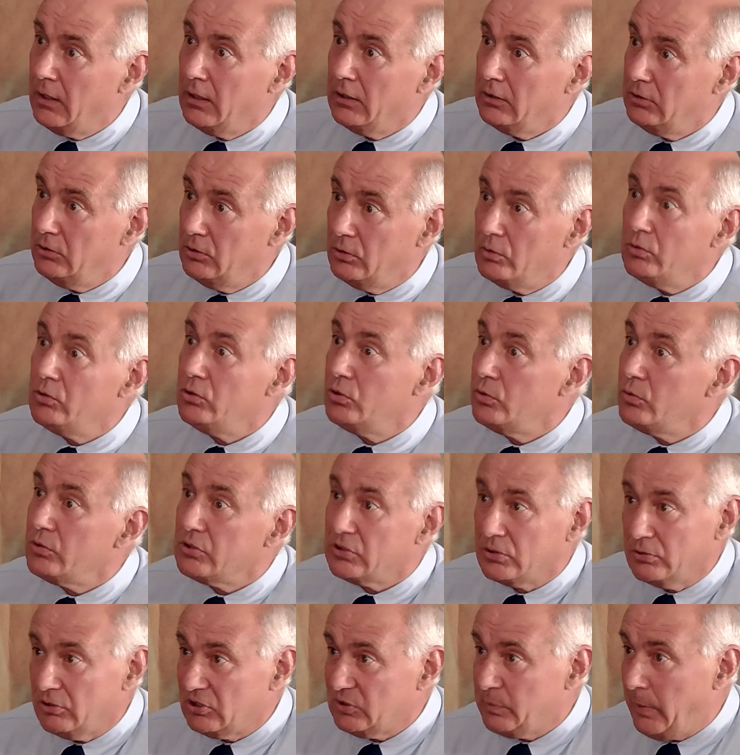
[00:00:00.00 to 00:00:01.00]
You use
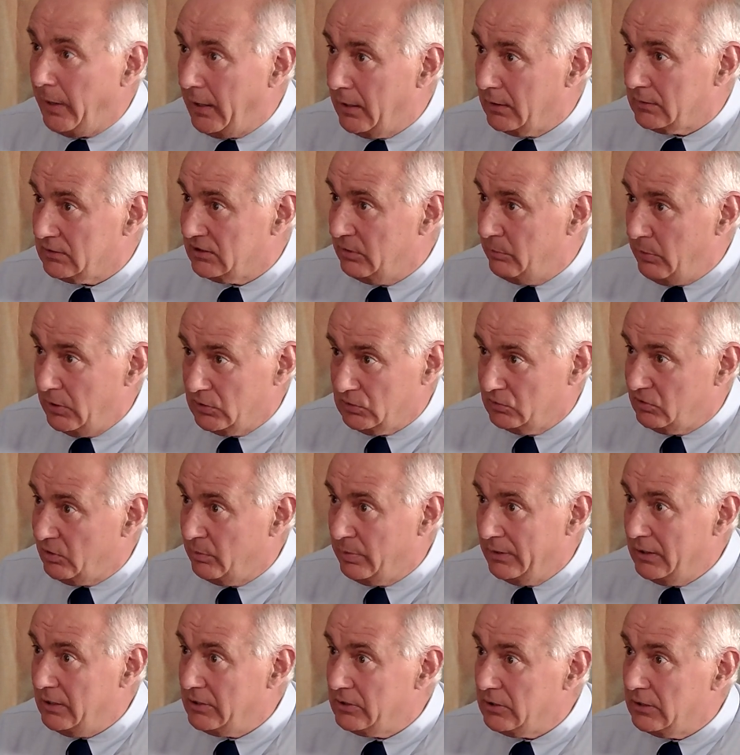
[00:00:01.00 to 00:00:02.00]
those paddocks to the best of your
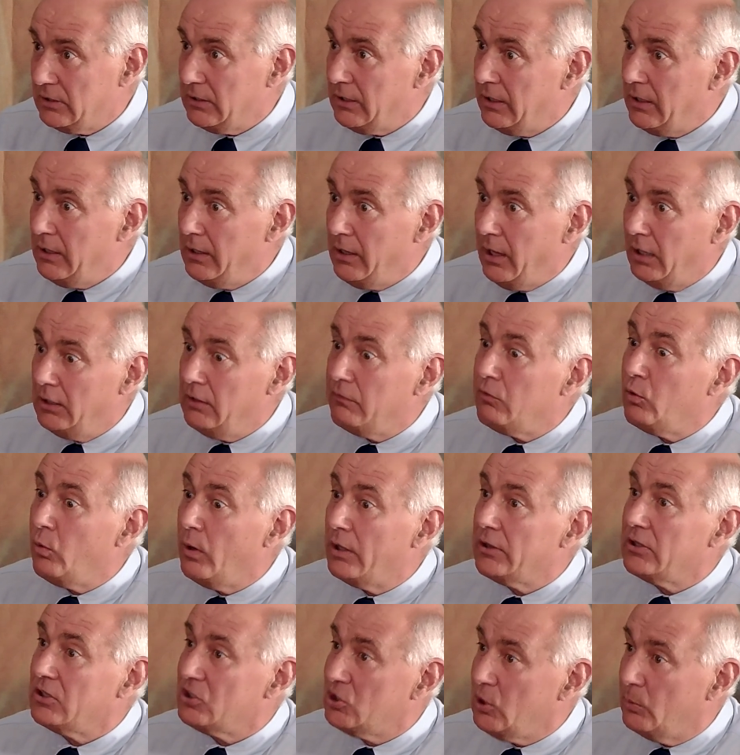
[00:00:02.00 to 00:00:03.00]
ability. And if you
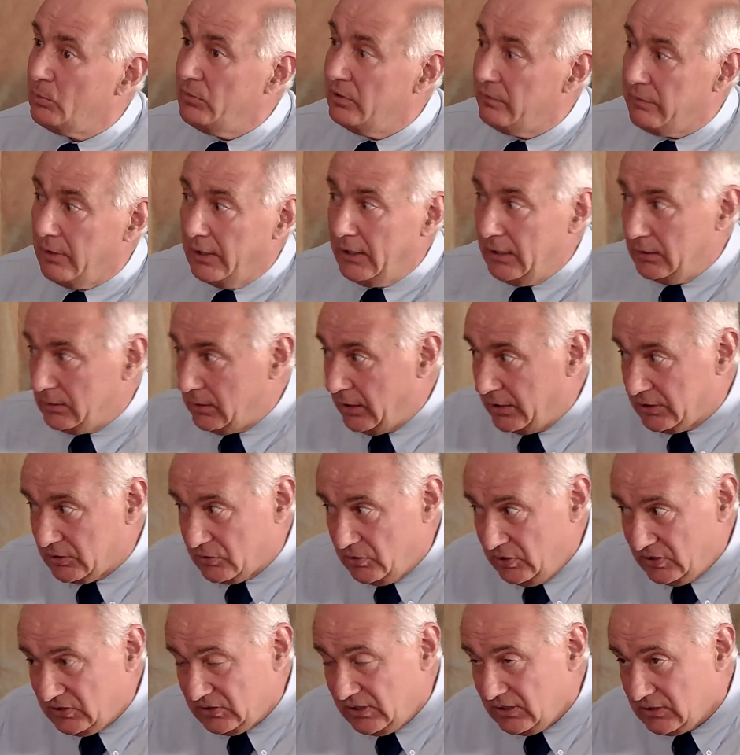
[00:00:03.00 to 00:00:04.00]
want to subdivide, as
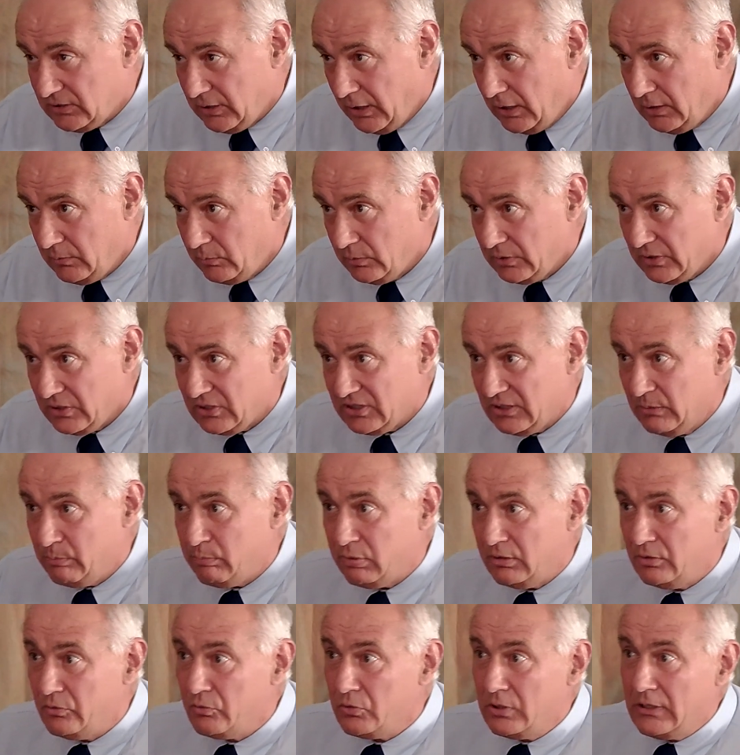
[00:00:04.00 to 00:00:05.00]
Christy said, with a
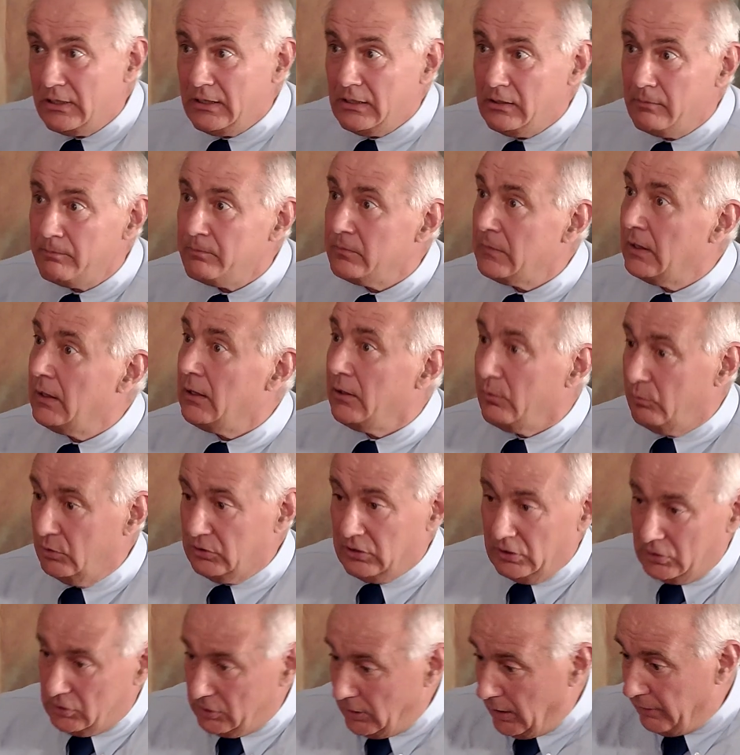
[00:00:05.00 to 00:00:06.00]
simple reel, with
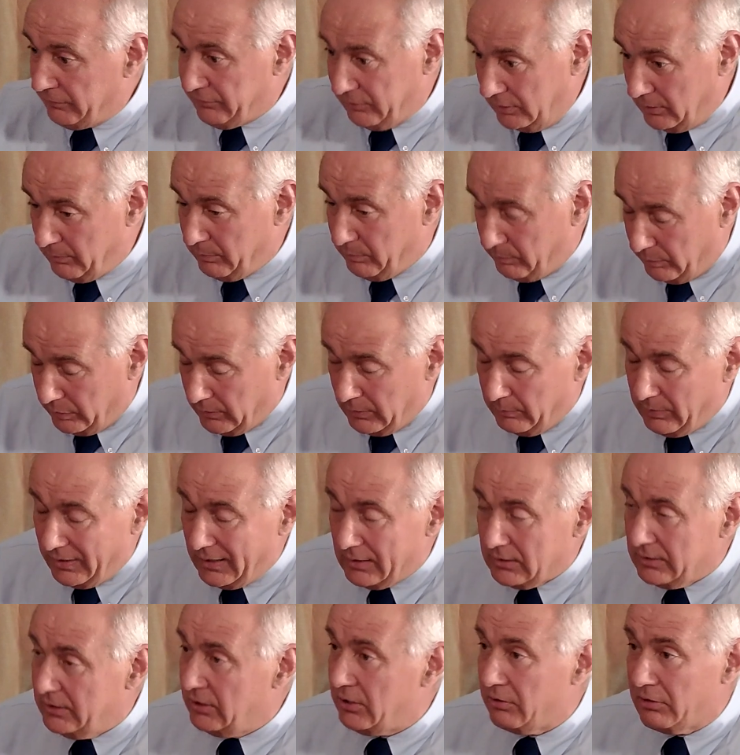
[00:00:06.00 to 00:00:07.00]
the trough
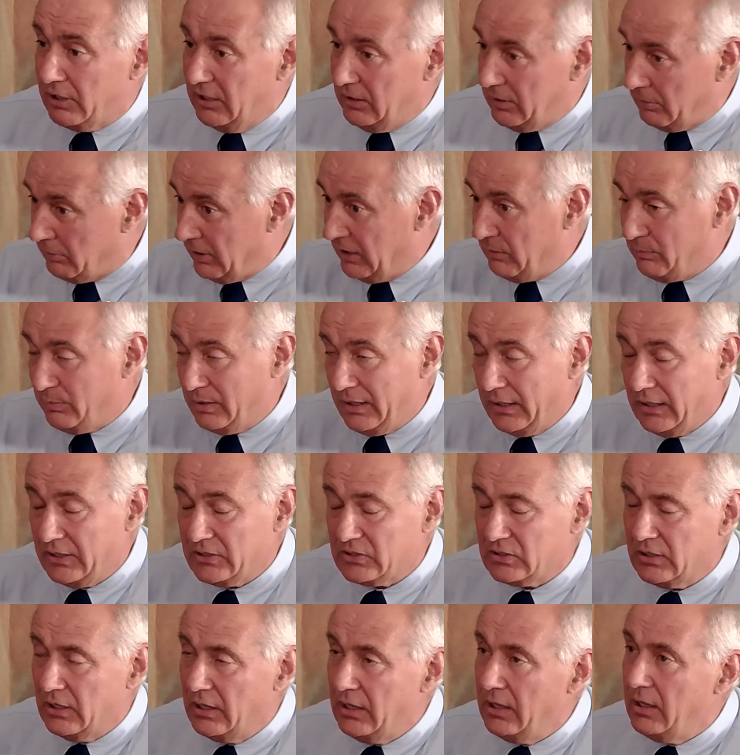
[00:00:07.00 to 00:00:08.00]
apparently in the right place,